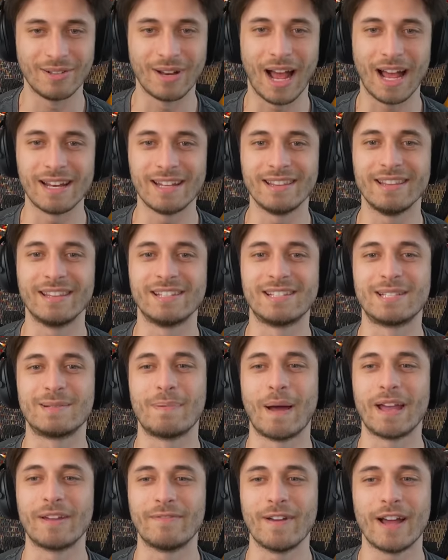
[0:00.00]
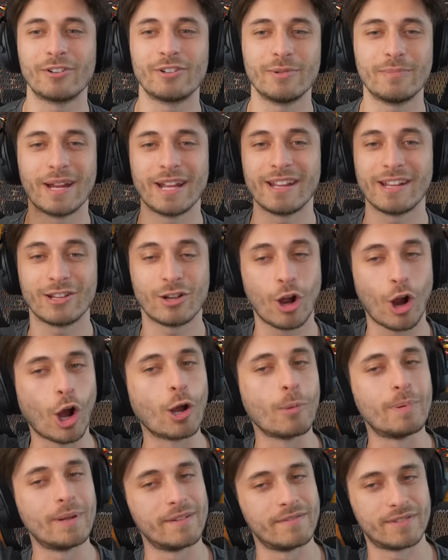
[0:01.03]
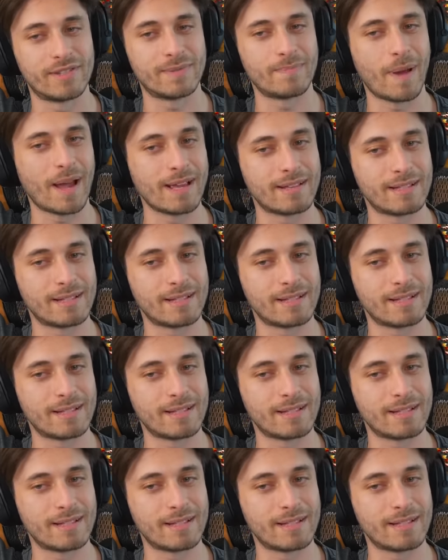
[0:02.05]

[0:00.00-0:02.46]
I did the Spike Factory, but I did Carpet of spikes